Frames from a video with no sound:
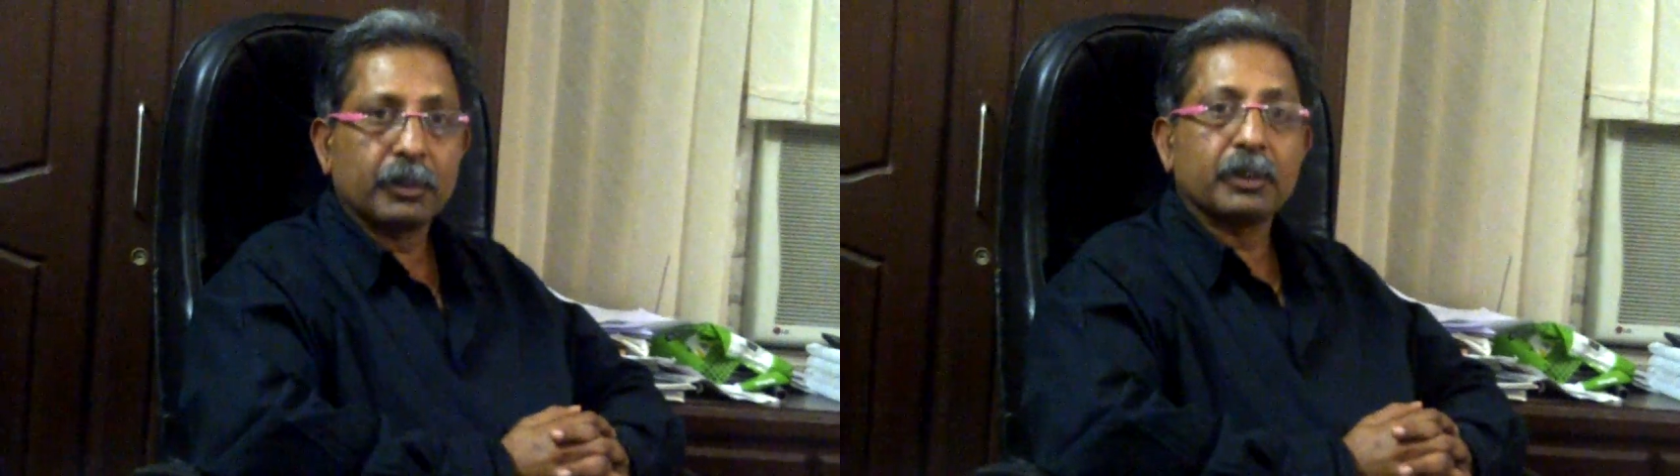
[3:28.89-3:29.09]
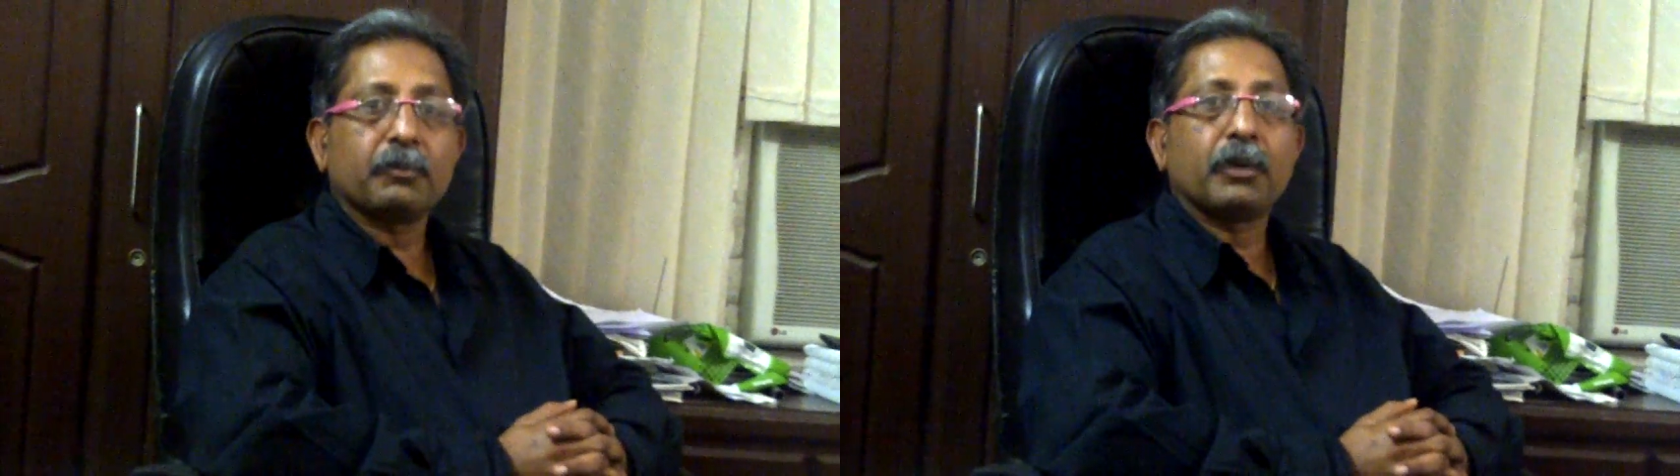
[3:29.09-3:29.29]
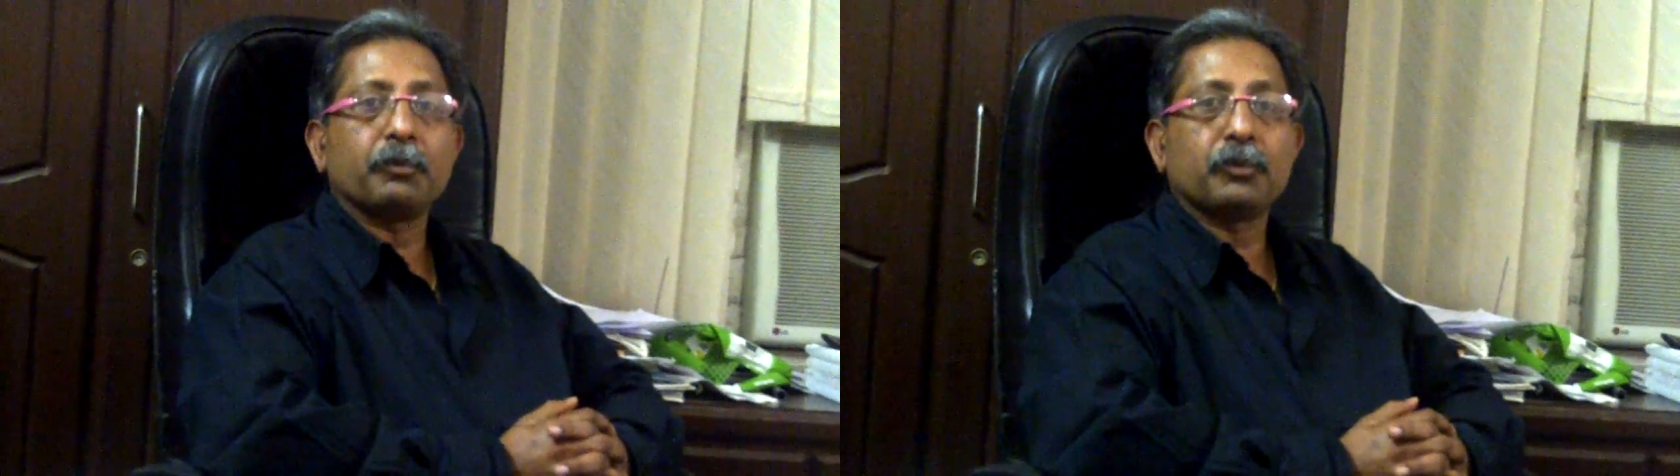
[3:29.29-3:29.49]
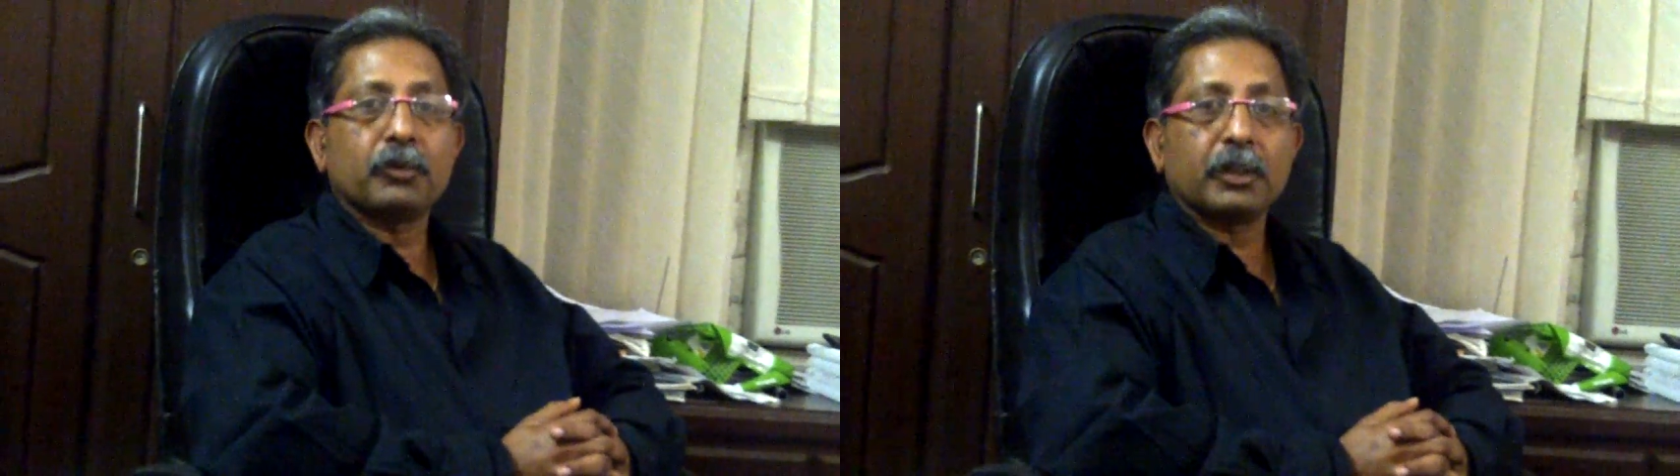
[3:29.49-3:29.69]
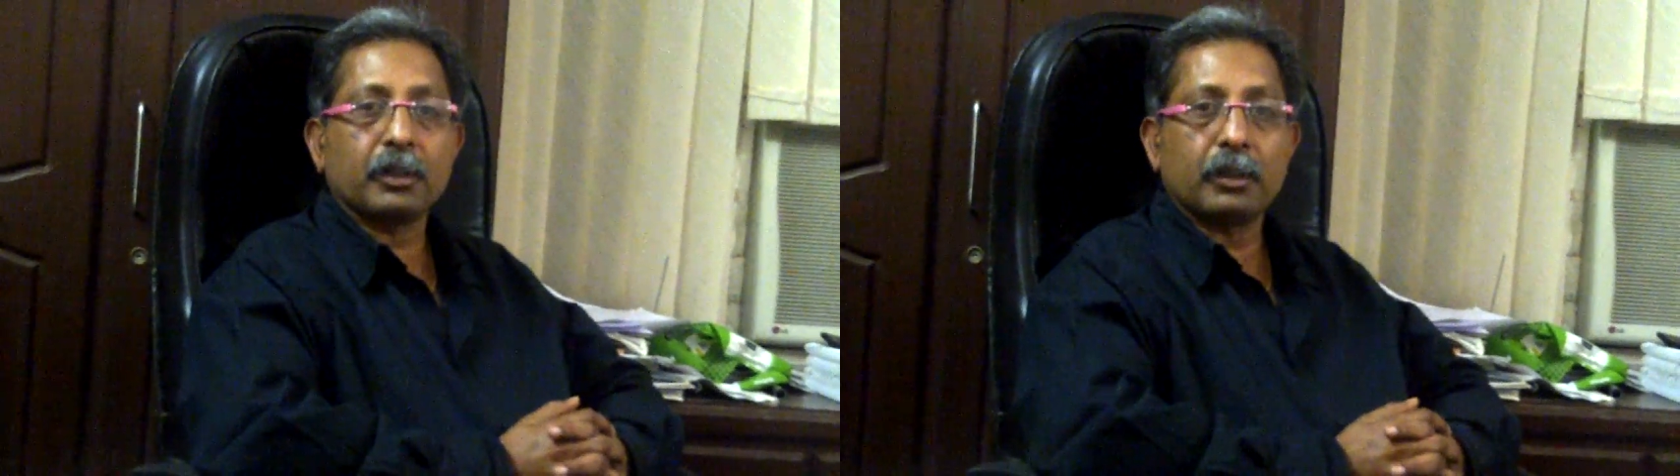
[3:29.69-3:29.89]
in the
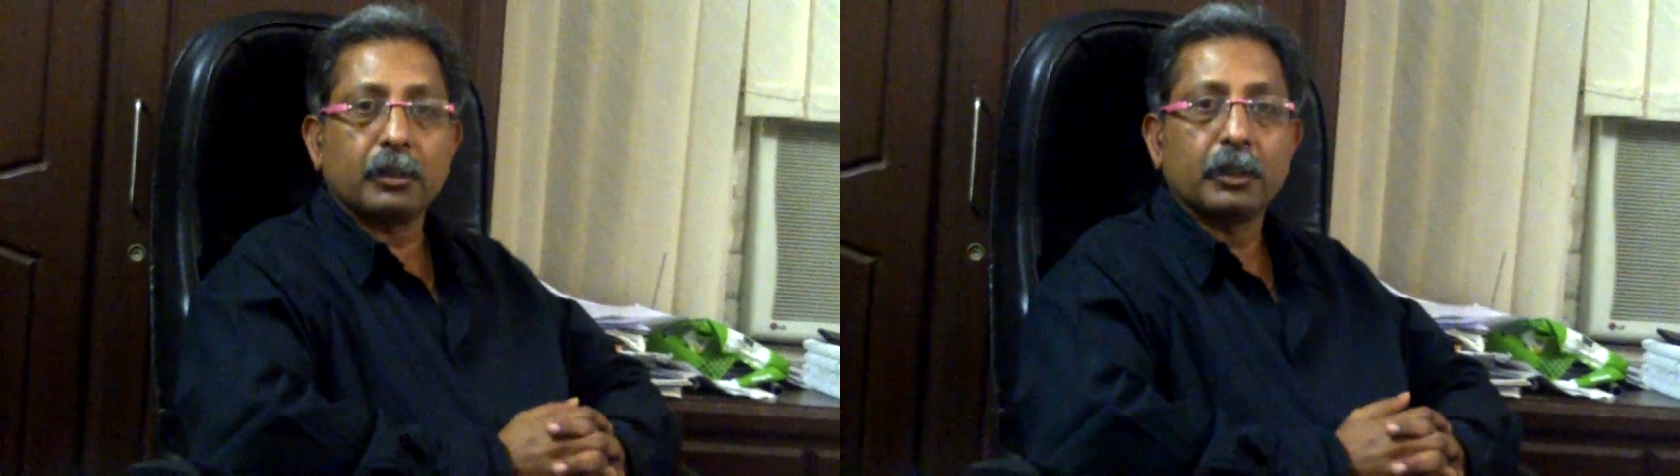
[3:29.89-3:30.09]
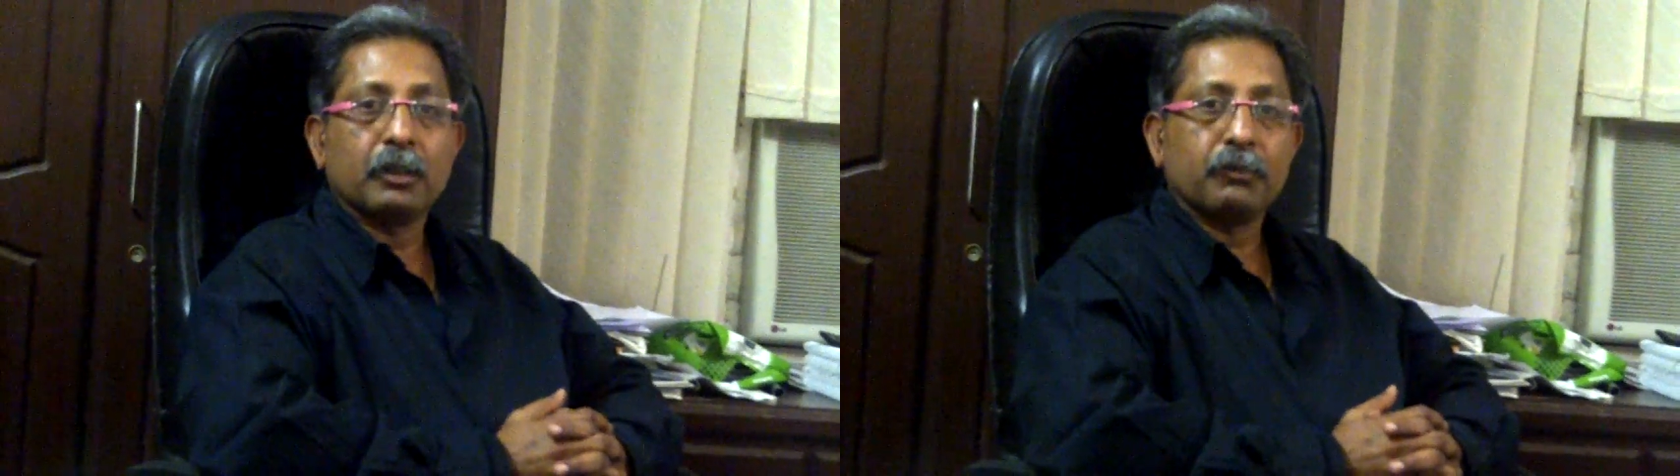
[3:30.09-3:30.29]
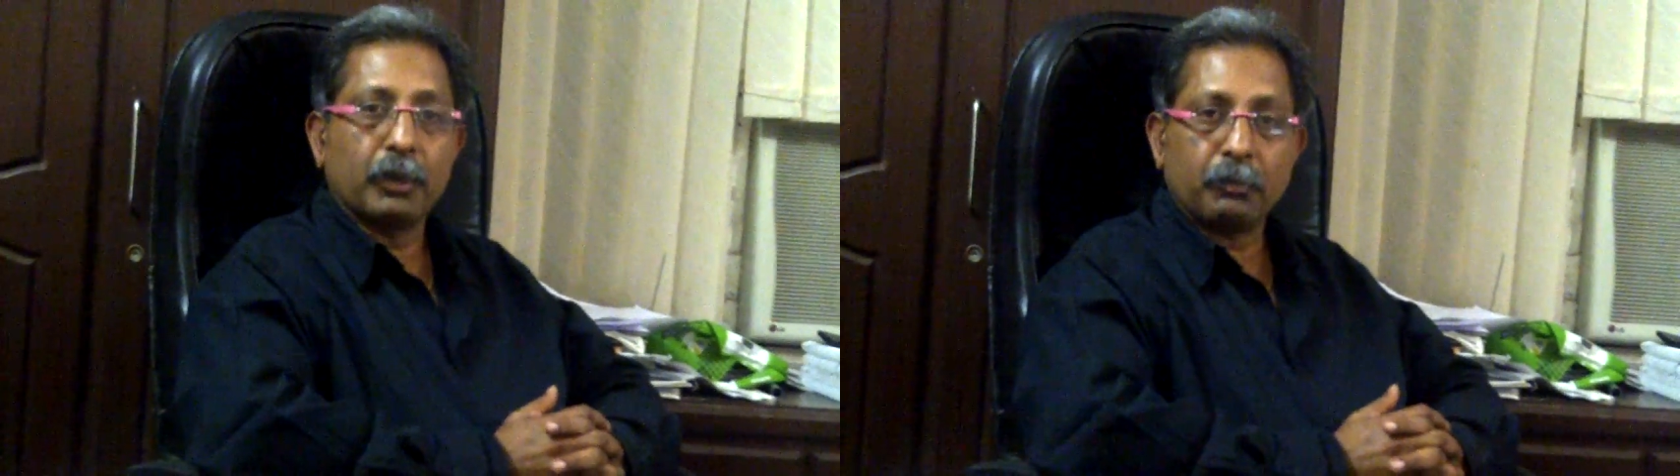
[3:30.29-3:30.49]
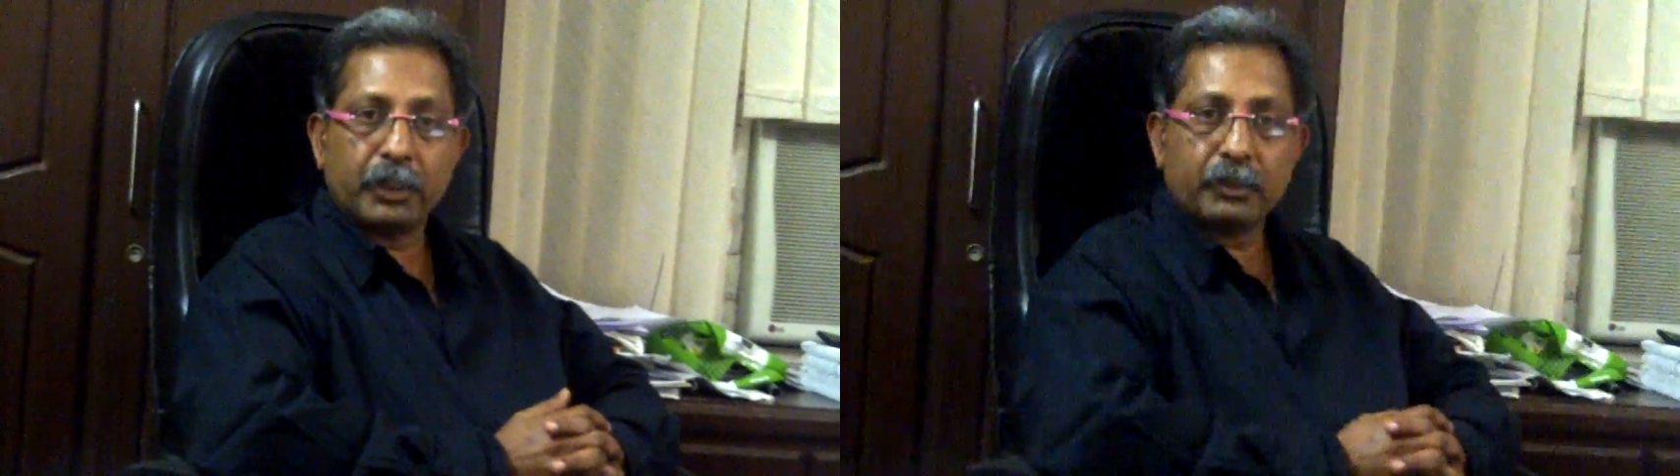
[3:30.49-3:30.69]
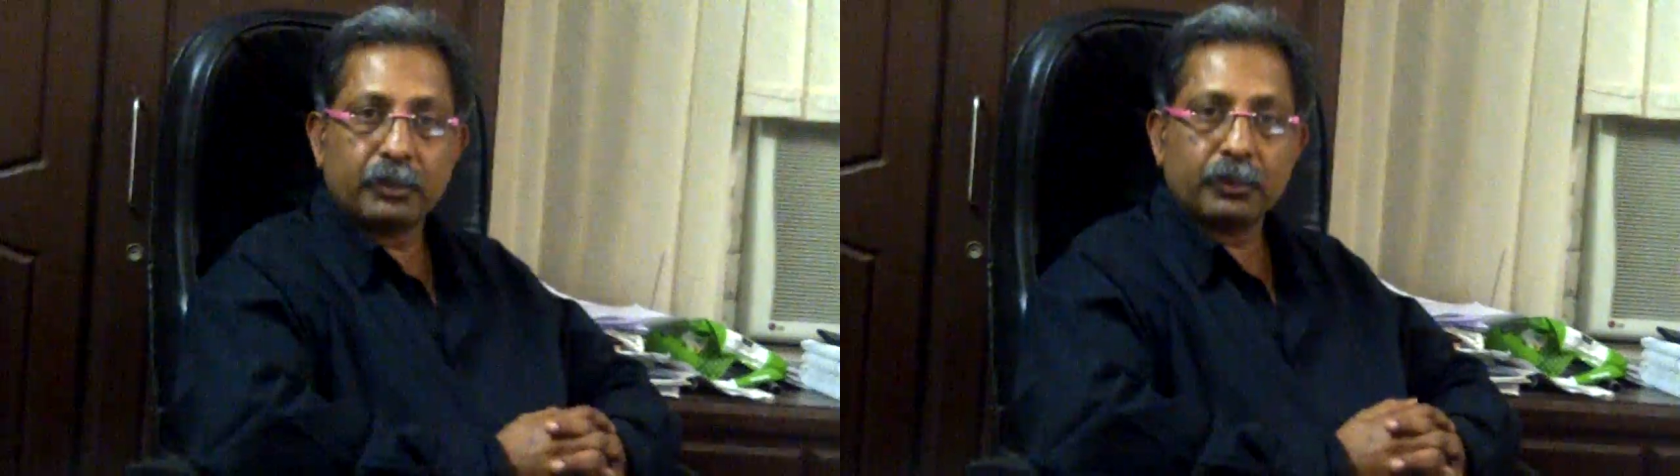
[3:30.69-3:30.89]
pharmaceutical
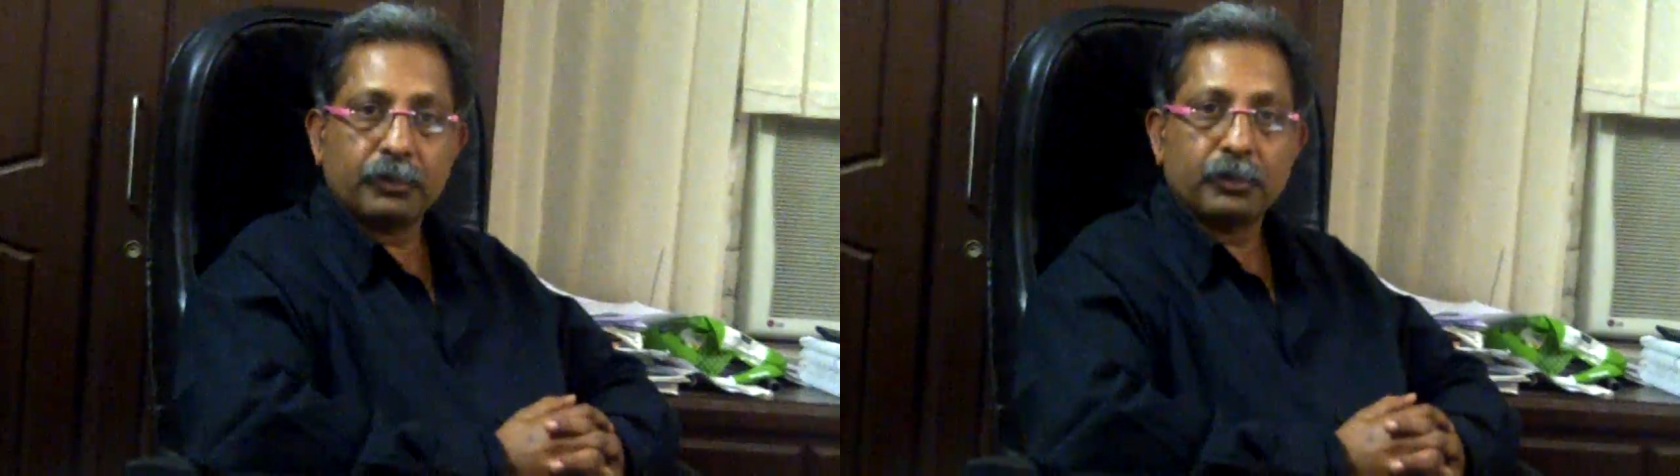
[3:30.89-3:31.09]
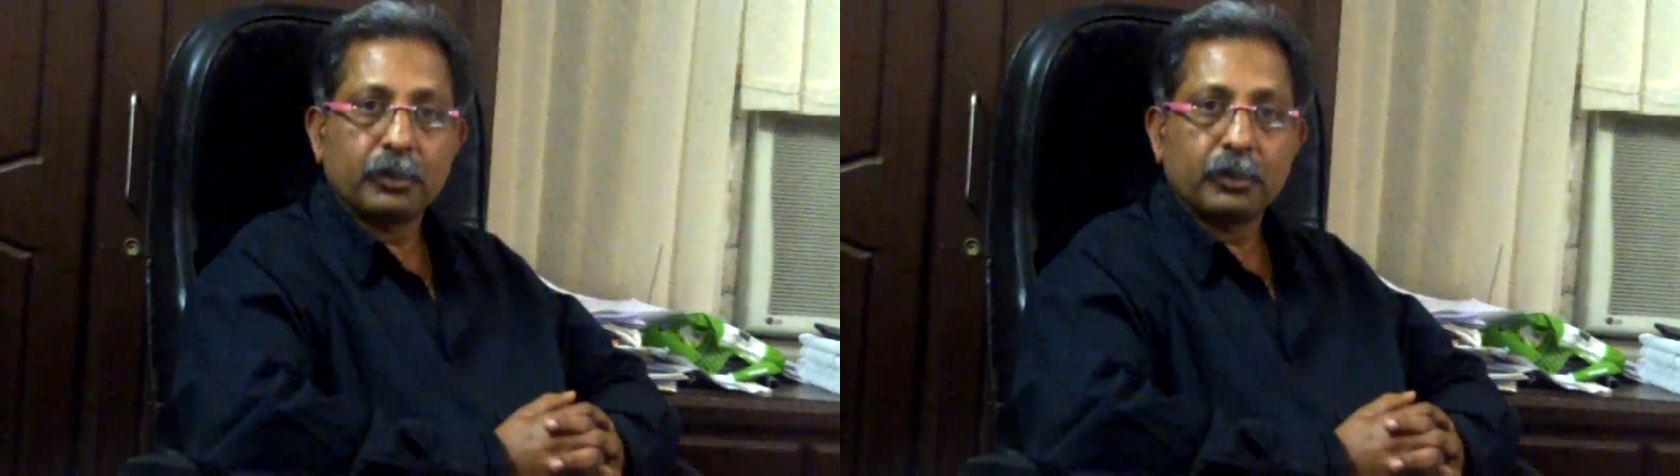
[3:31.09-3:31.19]
formulations,